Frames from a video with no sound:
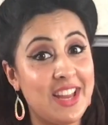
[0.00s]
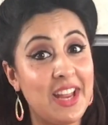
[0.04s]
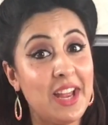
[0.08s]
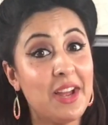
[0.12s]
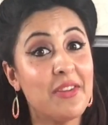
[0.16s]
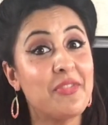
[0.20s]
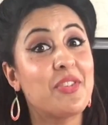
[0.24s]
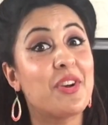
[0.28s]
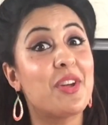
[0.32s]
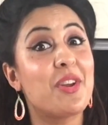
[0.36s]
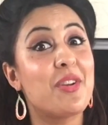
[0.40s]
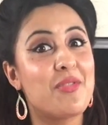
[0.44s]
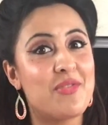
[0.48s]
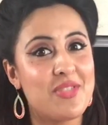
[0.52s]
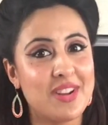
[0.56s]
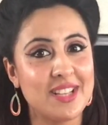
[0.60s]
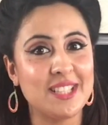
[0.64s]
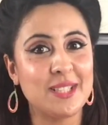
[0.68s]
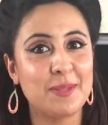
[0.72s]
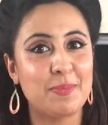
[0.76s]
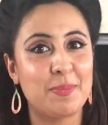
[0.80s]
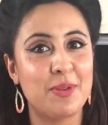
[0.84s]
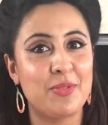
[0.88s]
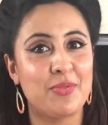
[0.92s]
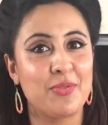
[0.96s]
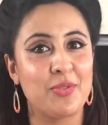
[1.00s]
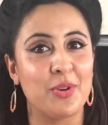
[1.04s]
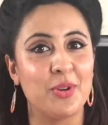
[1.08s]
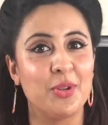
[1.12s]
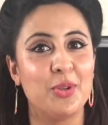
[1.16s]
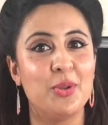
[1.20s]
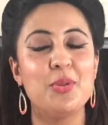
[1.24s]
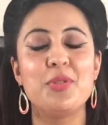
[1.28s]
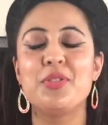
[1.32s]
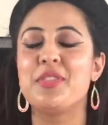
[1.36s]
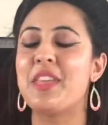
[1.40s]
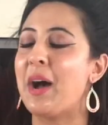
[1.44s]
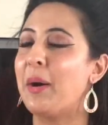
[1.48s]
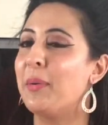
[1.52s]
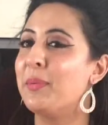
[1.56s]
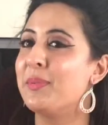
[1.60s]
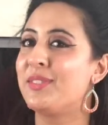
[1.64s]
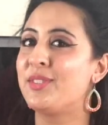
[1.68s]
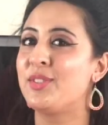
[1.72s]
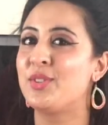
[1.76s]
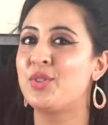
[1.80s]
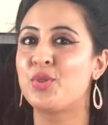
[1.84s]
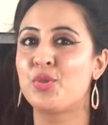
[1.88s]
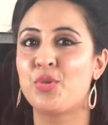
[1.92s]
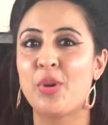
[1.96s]
I've got a recipe for you that
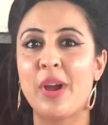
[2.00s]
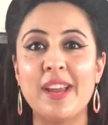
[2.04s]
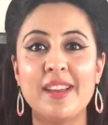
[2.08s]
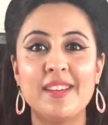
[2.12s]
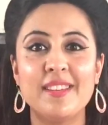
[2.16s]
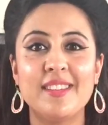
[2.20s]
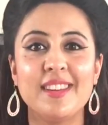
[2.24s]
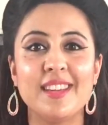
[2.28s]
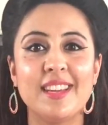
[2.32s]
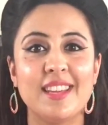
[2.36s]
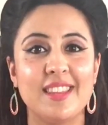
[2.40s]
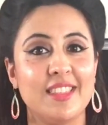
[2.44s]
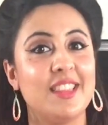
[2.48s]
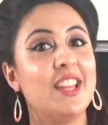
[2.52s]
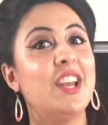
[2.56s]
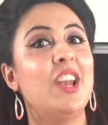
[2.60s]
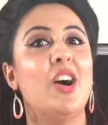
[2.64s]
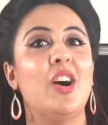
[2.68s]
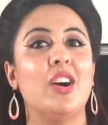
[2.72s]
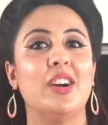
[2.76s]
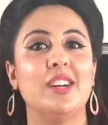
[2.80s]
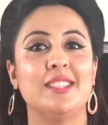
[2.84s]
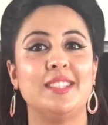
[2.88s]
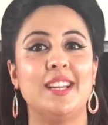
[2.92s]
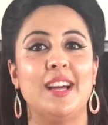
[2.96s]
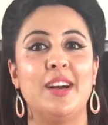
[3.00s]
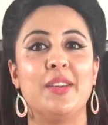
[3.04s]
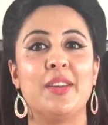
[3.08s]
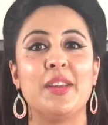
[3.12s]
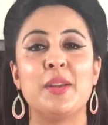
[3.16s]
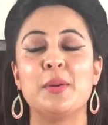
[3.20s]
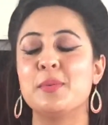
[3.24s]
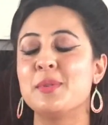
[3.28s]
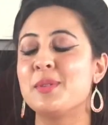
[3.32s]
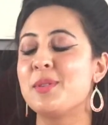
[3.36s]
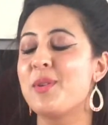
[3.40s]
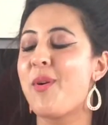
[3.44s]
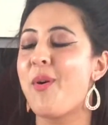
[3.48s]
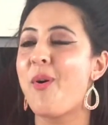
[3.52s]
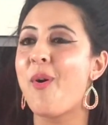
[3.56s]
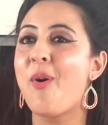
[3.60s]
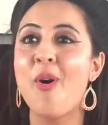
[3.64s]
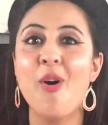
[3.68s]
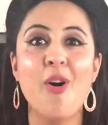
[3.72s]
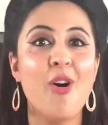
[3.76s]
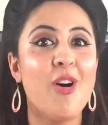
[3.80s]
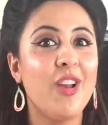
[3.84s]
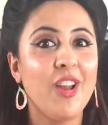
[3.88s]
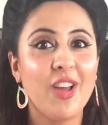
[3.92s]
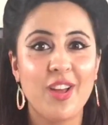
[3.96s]
was trending in the lockdown. It was
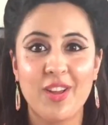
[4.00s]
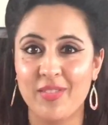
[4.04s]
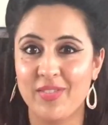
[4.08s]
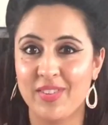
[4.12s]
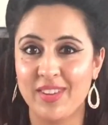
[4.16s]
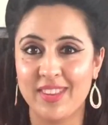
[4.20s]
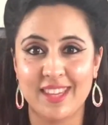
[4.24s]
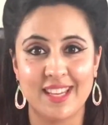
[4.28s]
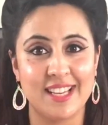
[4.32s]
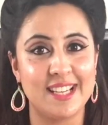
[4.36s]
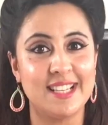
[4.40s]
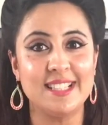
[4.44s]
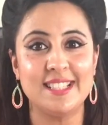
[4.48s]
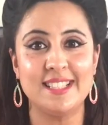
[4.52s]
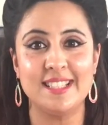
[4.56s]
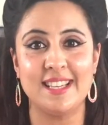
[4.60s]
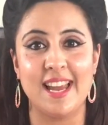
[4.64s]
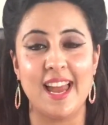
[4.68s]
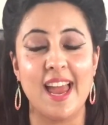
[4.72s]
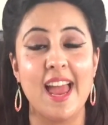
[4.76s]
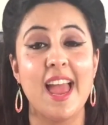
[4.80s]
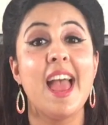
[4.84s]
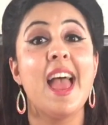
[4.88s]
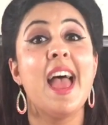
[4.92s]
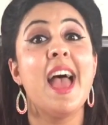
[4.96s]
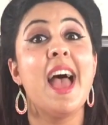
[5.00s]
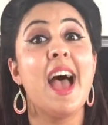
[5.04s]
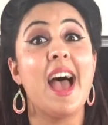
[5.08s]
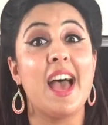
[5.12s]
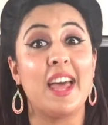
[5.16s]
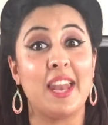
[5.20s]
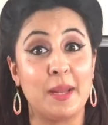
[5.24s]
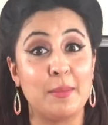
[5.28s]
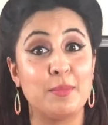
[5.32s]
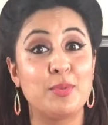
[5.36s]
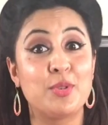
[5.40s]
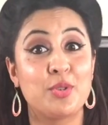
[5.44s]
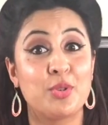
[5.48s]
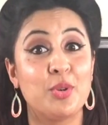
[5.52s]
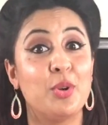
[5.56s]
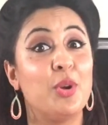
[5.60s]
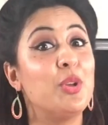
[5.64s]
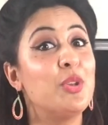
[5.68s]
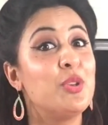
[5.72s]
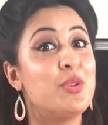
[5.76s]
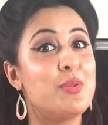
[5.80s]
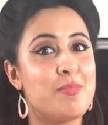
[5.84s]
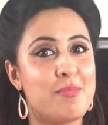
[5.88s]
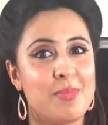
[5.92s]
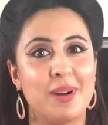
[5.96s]
all over the internet and I'm sure
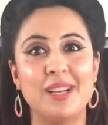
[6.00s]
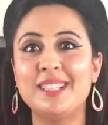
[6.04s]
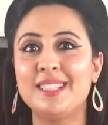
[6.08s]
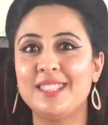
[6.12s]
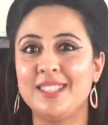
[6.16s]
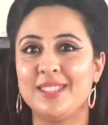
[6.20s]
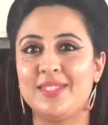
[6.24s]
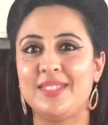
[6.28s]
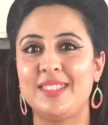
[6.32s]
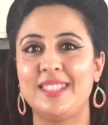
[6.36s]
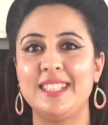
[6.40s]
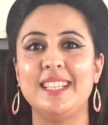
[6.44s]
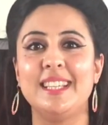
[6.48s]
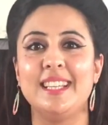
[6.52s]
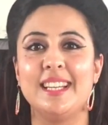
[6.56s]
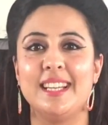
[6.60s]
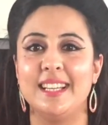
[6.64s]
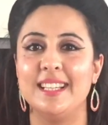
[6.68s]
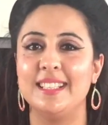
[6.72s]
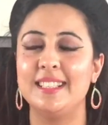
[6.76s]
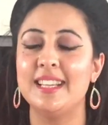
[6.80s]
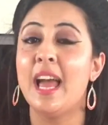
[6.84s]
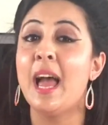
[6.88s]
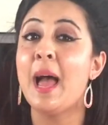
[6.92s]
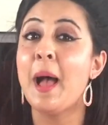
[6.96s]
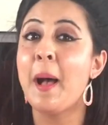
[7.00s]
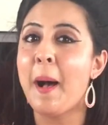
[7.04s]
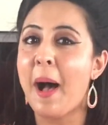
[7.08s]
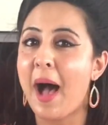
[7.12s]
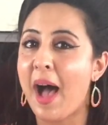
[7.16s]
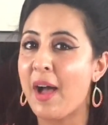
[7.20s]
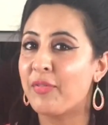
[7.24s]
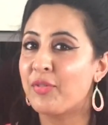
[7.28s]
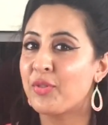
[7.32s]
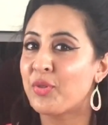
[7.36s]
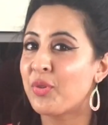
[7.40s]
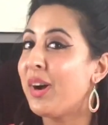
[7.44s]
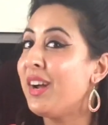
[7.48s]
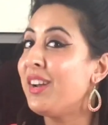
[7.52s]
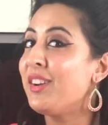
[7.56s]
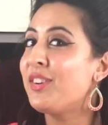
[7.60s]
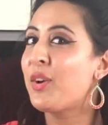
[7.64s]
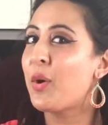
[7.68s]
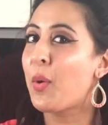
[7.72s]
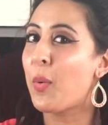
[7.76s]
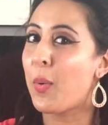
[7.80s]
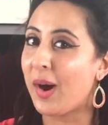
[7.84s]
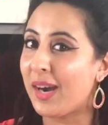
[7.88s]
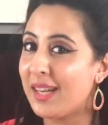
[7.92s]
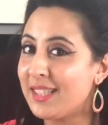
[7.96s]
you must have seen it. I've tried
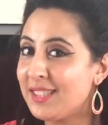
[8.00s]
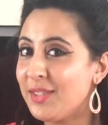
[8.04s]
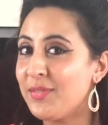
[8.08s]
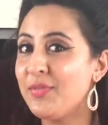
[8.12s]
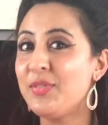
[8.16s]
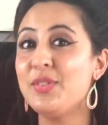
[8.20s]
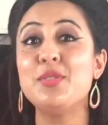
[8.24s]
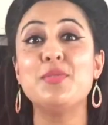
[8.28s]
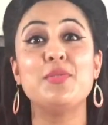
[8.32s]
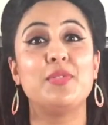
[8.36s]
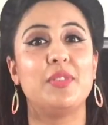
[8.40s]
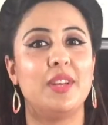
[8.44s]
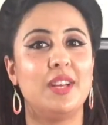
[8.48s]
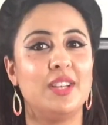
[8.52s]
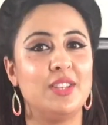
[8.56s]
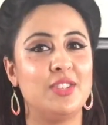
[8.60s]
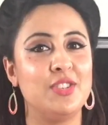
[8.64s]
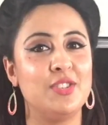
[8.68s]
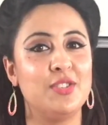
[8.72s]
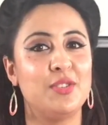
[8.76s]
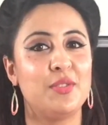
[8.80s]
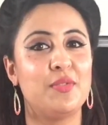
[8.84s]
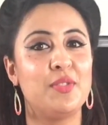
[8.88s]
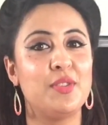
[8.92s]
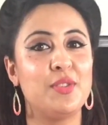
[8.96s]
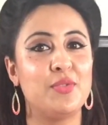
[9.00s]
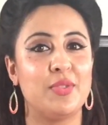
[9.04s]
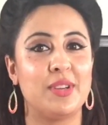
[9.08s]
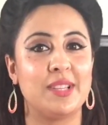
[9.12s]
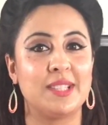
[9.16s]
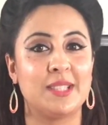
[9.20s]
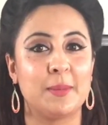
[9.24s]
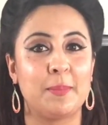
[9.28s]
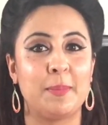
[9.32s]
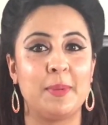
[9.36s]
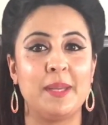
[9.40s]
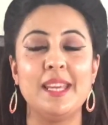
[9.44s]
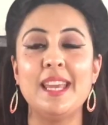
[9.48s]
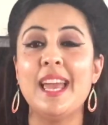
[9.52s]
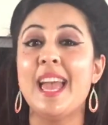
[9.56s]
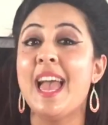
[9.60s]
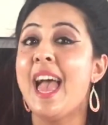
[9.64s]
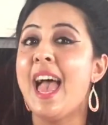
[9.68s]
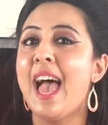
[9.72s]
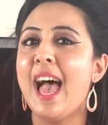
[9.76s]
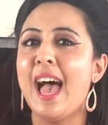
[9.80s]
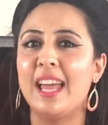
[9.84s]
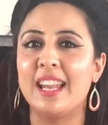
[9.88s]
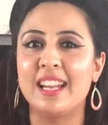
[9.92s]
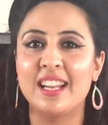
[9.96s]
quite a few versions of this recipe
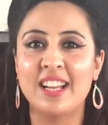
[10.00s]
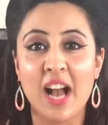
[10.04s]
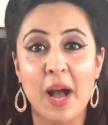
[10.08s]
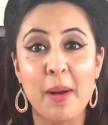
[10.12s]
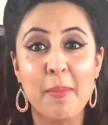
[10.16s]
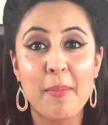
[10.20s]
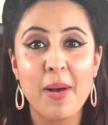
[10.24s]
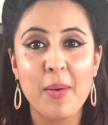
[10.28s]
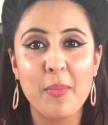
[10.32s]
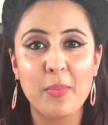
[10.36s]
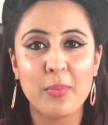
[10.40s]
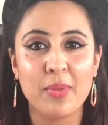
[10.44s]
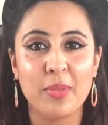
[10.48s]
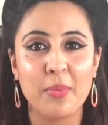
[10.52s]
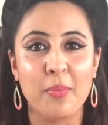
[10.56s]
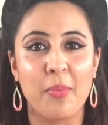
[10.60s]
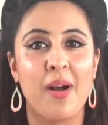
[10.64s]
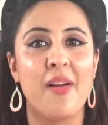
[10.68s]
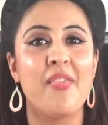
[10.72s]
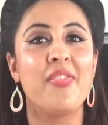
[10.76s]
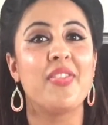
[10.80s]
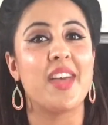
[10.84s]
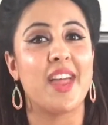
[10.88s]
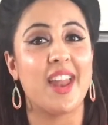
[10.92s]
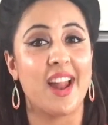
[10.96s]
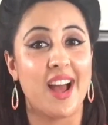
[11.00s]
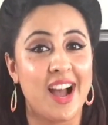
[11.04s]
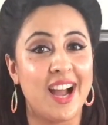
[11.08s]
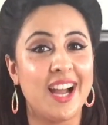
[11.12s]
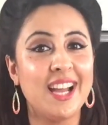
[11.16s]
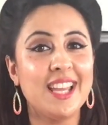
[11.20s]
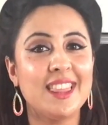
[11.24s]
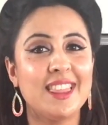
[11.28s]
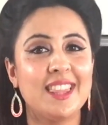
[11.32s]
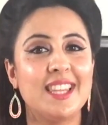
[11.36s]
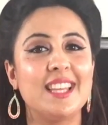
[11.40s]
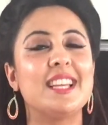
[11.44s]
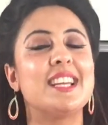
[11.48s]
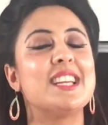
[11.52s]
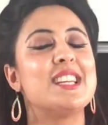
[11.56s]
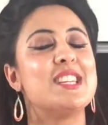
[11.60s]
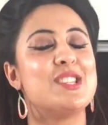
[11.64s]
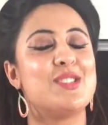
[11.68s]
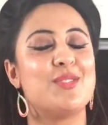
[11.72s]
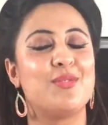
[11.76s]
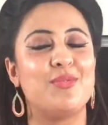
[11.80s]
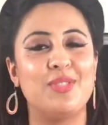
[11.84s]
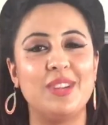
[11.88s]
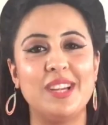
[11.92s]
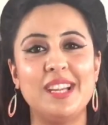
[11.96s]
and come up with one that I think is
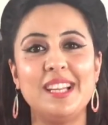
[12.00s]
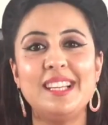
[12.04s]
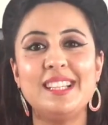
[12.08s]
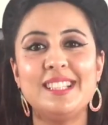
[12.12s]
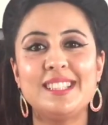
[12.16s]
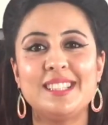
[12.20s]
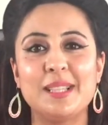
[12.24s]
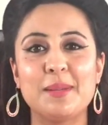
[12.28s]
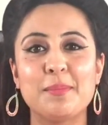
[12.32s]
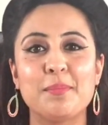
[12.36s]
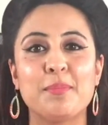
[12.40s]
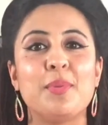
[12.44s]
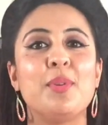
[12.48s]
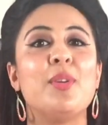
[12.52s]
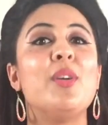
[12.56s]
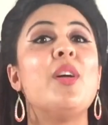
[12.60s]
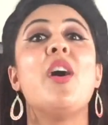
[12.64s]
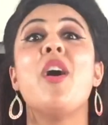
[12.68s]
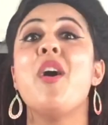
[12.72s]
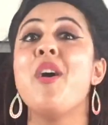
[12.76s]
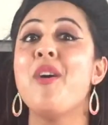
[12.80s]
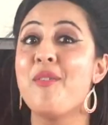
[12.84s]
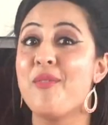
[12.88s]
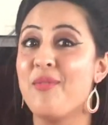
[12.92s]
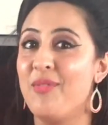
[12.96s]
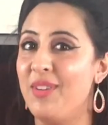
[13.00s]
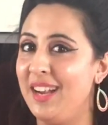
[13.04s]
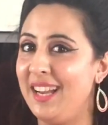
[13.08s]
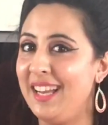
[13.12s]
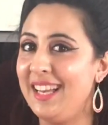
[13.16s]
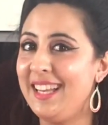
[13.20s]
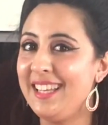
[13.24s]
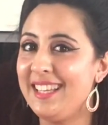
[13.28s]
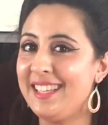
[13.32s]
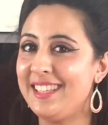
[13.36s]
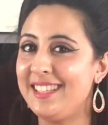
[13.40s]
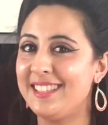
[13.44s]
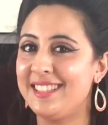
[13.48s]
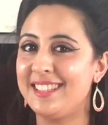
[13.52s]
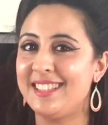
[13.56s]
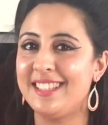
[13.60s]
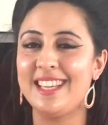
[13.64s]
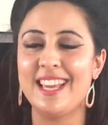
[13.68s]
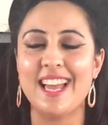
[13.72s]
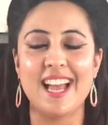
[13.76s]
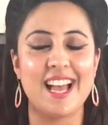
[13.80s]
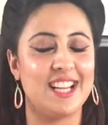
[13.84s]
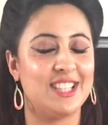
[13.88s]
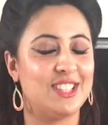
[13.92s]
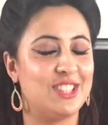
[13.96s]
really simple, really
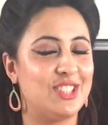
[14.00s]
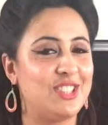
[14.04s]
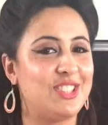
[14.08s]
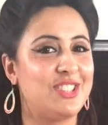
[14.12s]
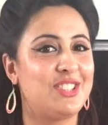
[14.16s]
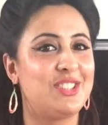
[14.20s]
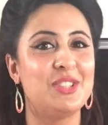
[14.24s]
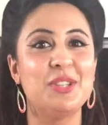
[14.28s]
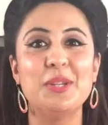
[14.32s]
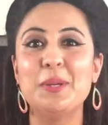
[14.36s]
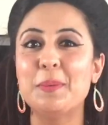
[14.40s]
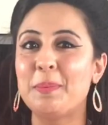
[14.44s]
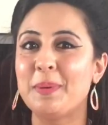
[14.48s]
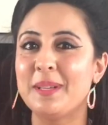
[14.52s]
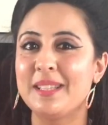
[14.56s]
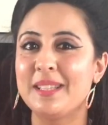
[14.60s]
easy and super